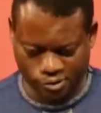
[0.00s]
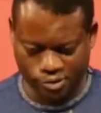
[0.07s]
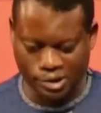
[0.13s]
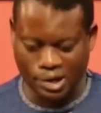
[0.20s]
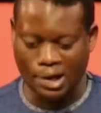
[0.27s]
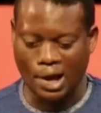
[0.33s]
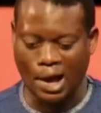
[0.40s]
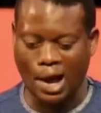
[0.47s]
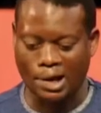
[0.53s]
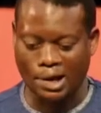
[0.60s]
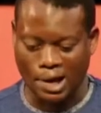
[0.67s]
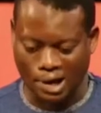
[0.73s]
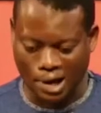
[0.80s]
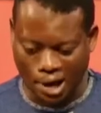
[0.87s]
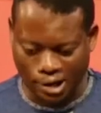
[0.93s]
the
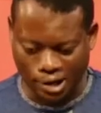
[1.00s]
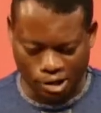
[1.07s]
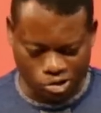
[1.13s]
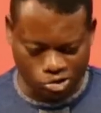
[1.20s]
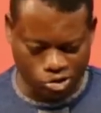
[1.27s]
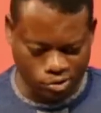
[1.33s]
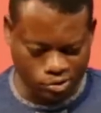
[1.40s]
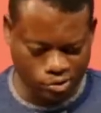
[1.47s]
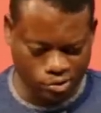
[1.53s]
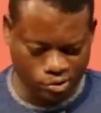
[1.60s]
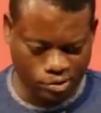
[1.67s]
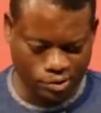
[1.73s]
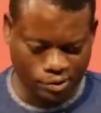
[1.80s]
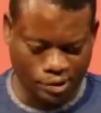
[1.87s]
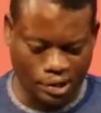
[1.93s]
Agagite,
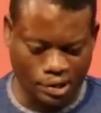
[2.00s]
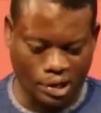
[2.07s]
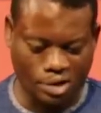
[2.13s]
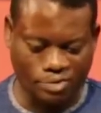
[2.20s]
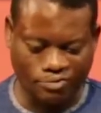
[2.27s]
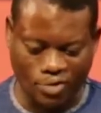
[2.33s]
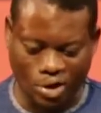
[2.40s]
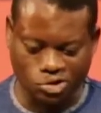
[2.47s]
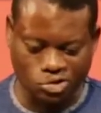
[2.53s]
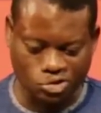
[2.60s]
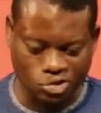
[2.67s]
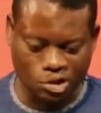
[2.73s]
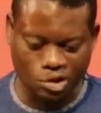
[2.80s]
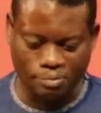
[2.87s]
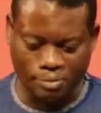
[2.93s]
and advanced
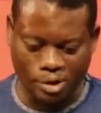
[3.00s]
him